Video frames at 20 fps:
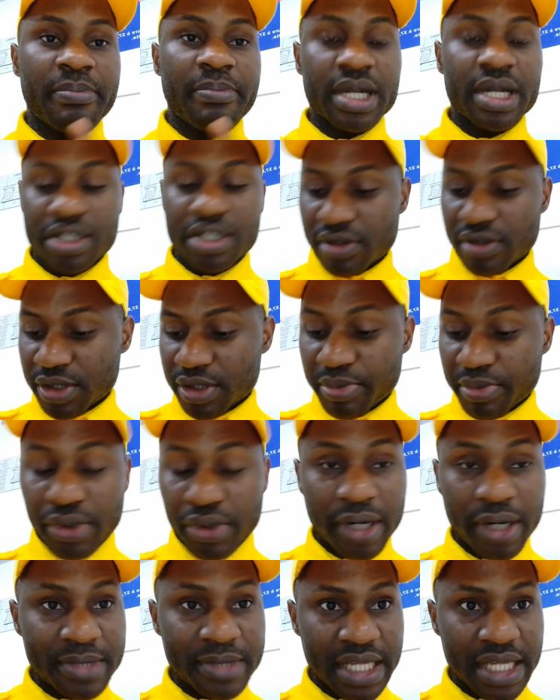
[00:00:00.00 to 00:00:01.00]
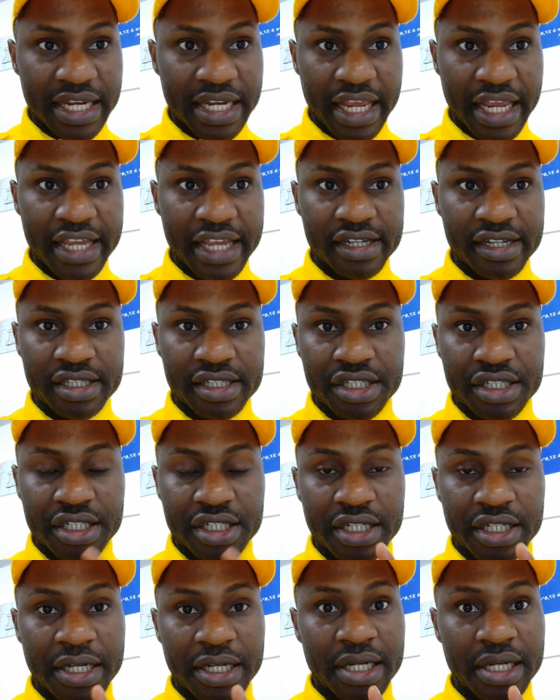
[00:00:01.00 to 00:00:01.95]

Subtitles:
bachelor's programs in English